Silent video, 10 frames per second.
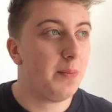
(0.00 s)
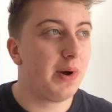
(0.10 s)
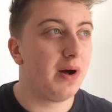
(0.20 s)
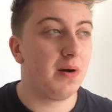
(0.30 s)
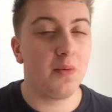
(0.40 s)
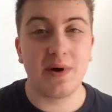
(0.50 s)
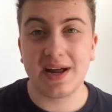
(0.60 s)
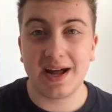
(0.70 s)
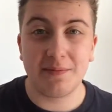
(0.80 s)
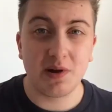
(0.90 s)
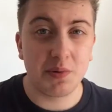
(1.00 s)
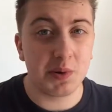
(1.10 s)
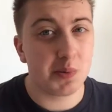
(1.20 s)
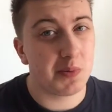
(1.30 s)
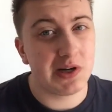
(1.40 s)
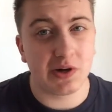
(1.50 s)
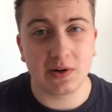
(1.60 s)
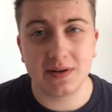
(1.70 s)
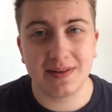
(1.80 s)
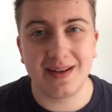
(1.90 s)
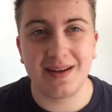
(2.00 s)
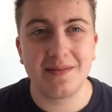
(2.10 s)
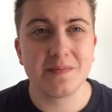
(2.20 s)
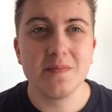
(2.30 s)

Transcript: But when I had my appointment with my doctor, then